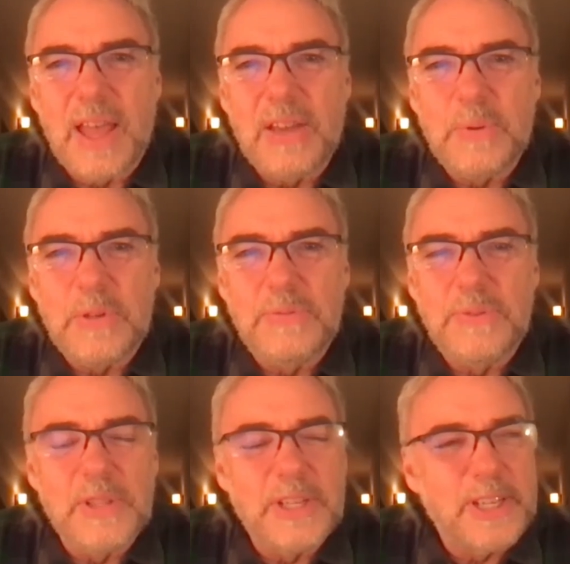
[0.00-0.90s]
I will
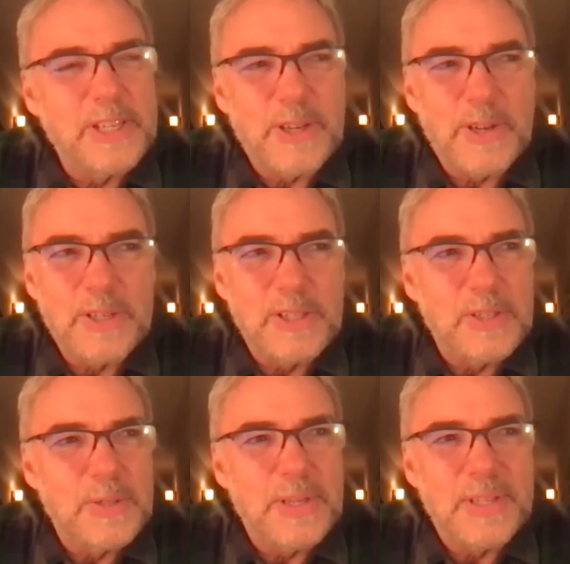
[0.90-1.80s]
fully encourage
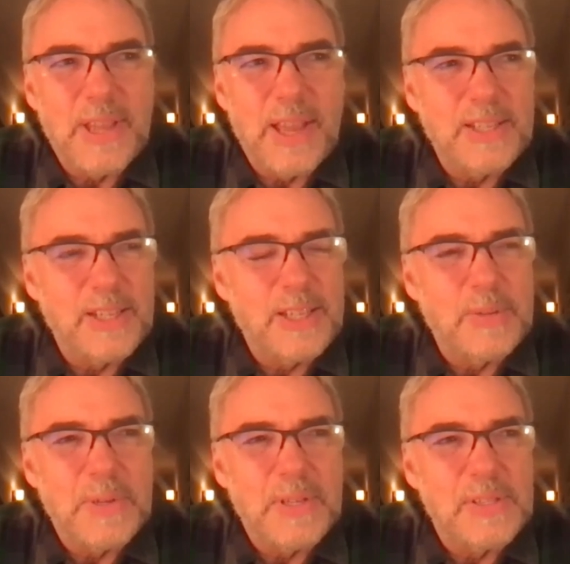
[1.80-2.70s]
you in that, Nikki,
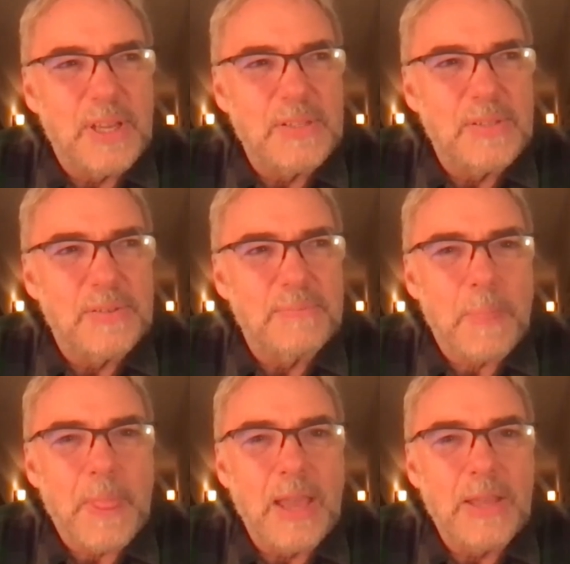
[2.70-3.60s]
because I
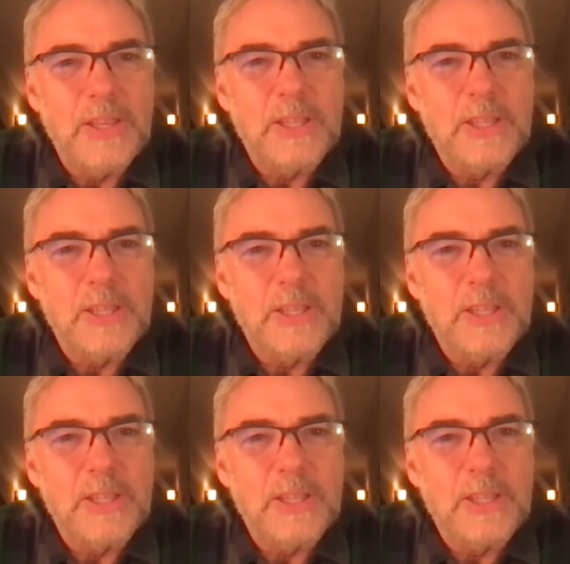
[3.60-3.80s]
I